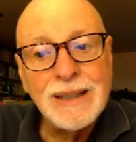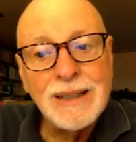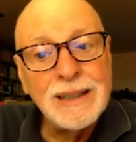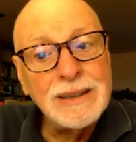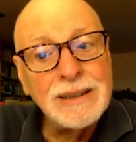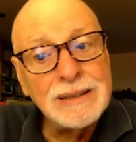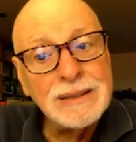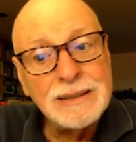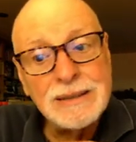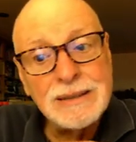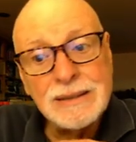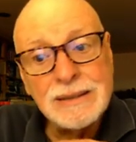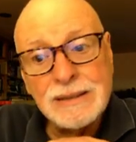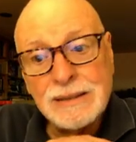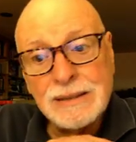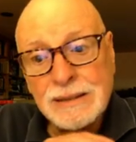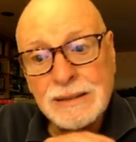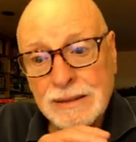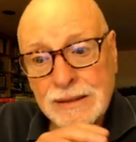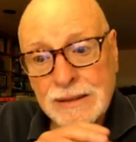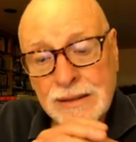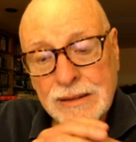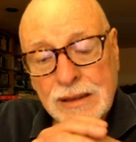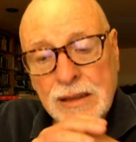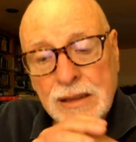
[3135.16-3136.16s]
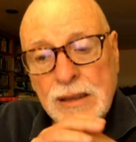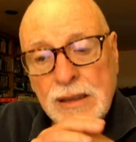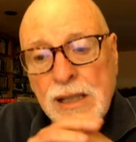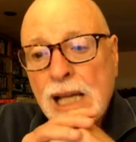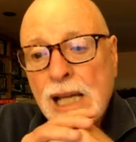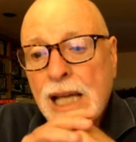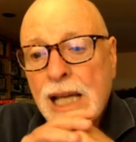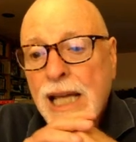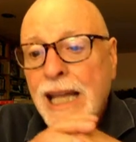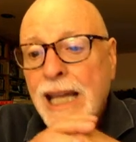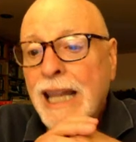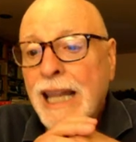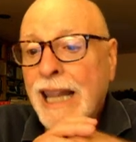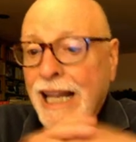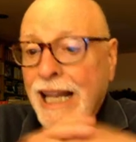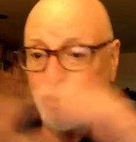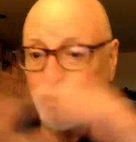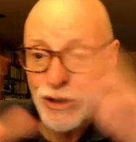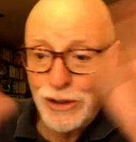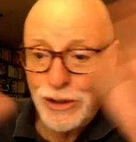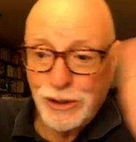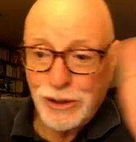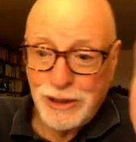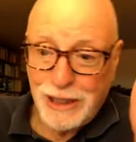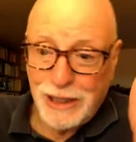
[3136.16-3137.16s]
Mm. That
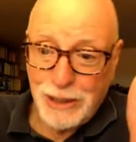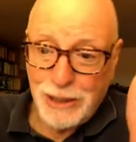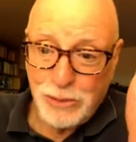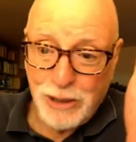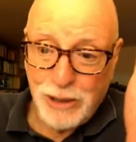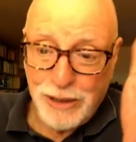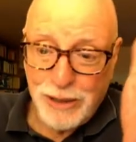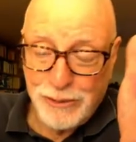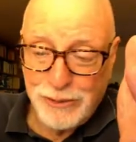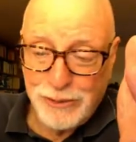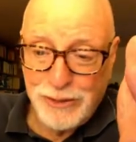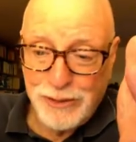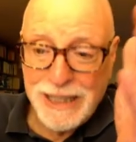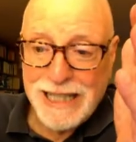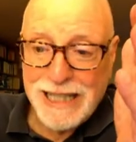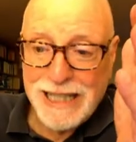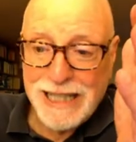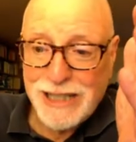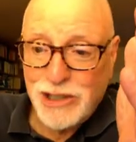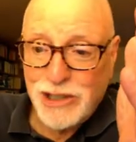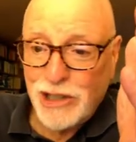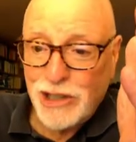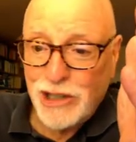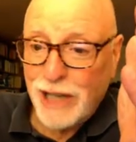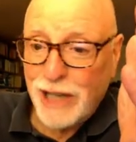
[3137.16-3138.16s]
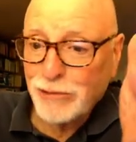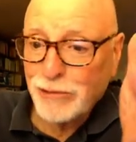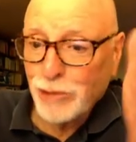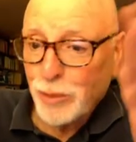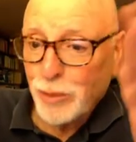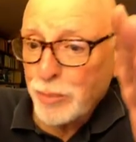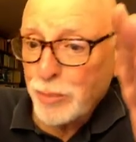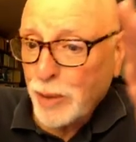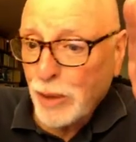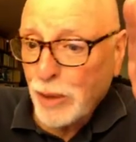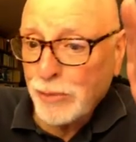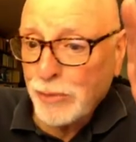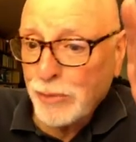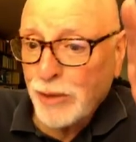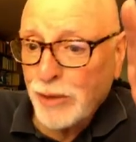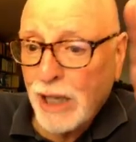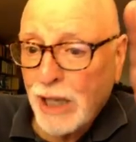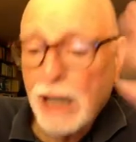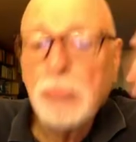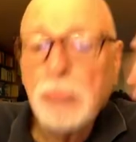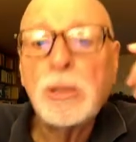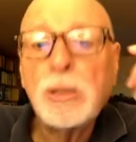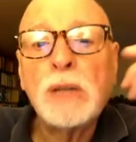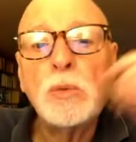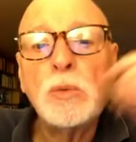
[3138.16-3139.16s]
certainly would have fit his general
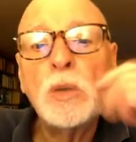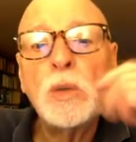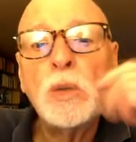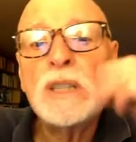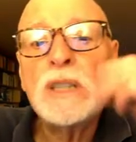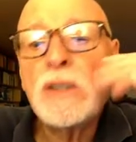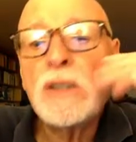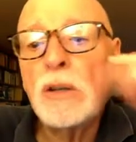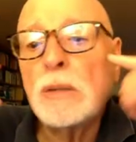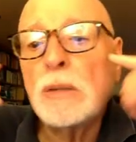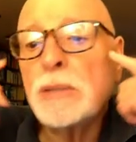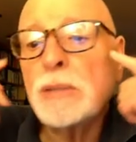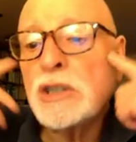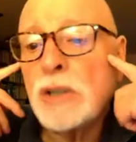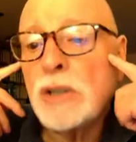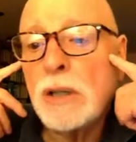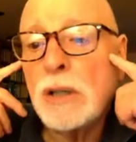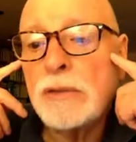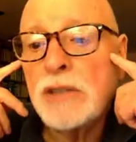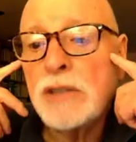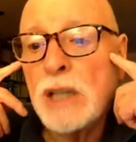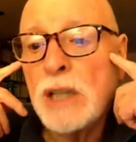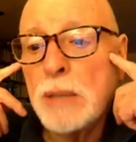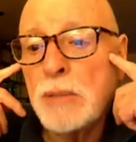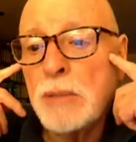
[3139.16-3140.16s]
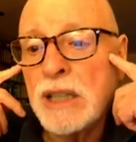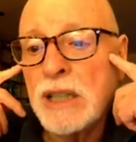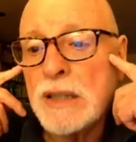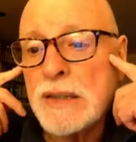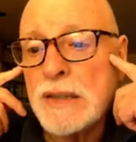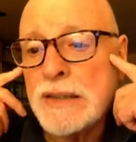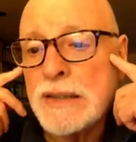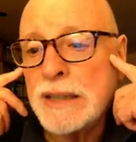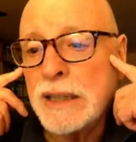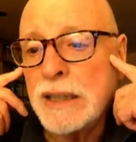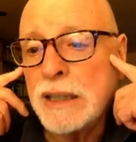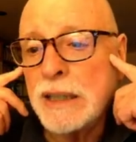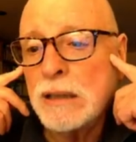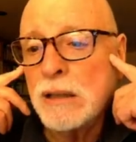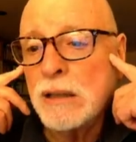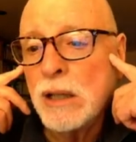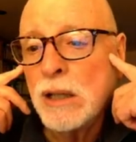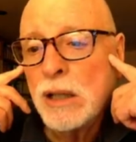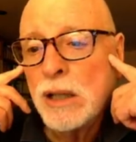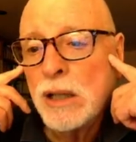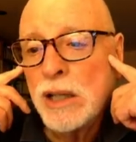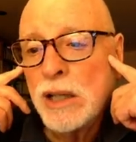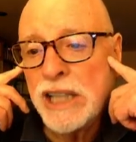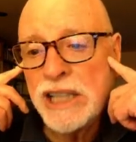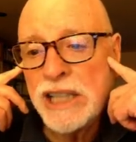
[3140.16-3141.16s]
profile, but once Gorbachev came on the scene,
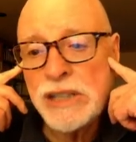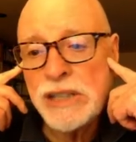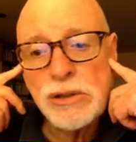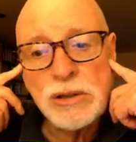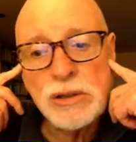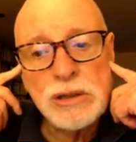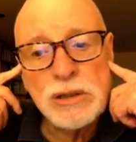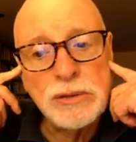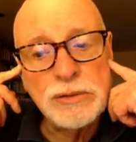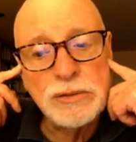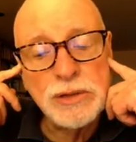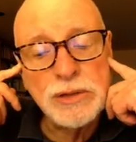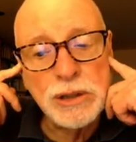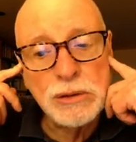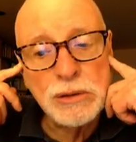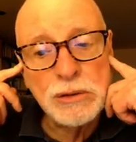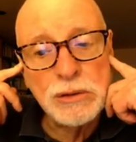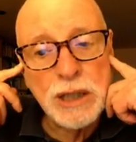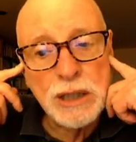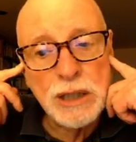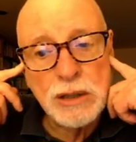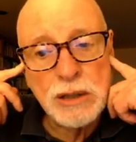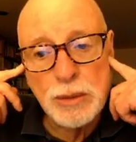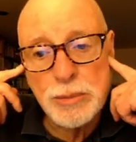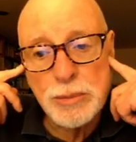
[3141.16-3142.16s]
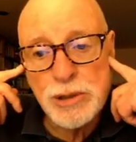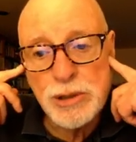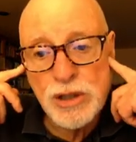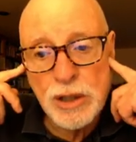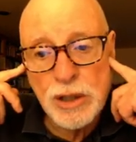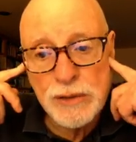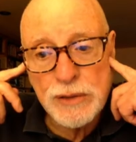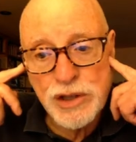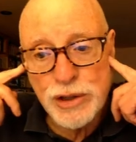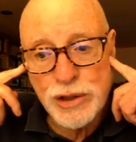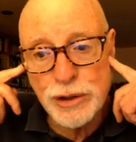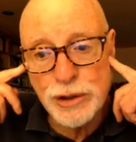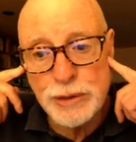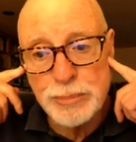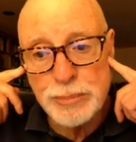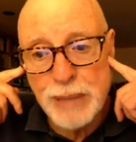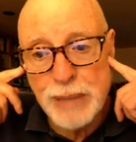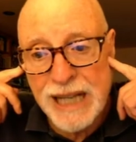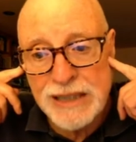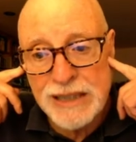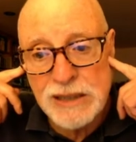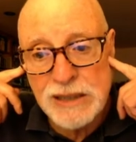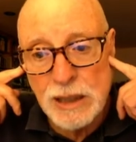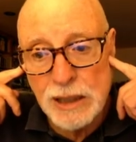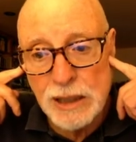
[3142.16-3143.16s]
he took the view that Gorbachev's turn
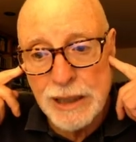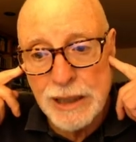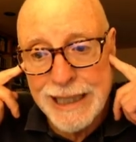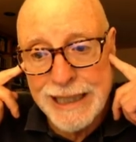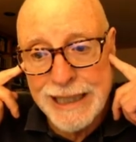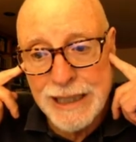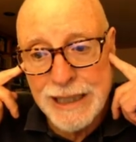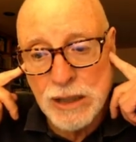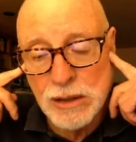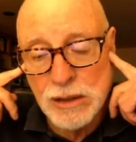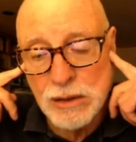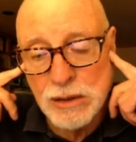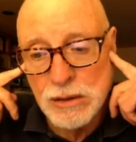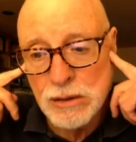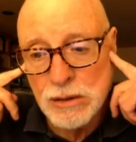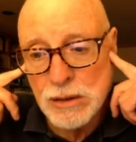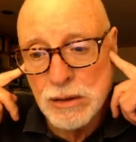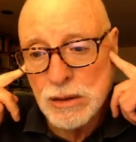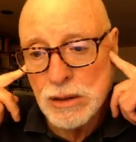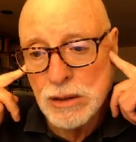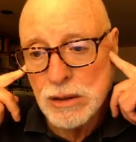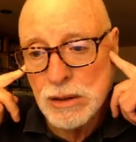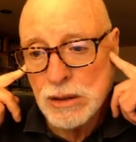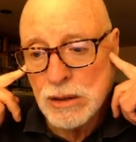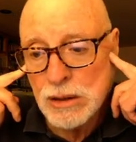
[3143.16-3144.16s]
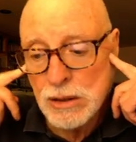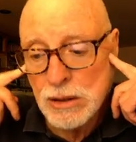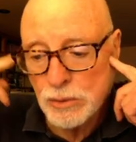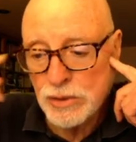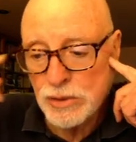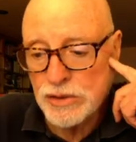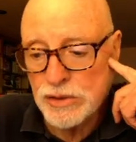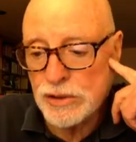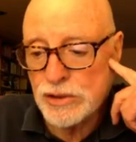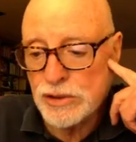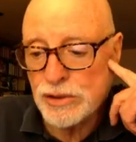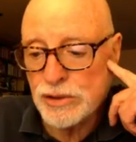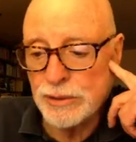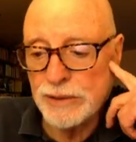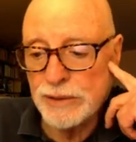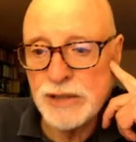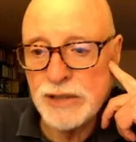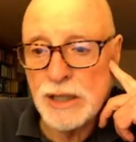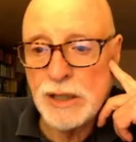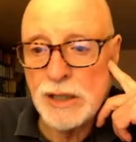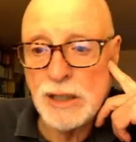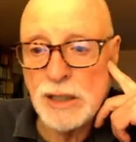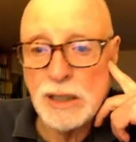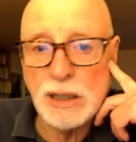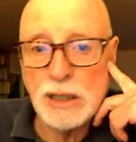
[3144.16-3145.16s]
back to Lenin was a
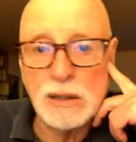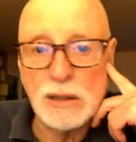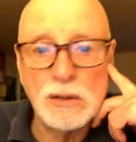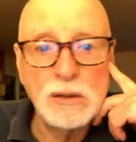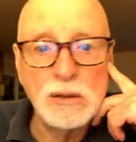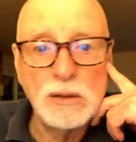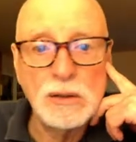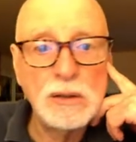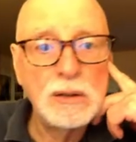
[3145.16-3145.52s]
terrific thing.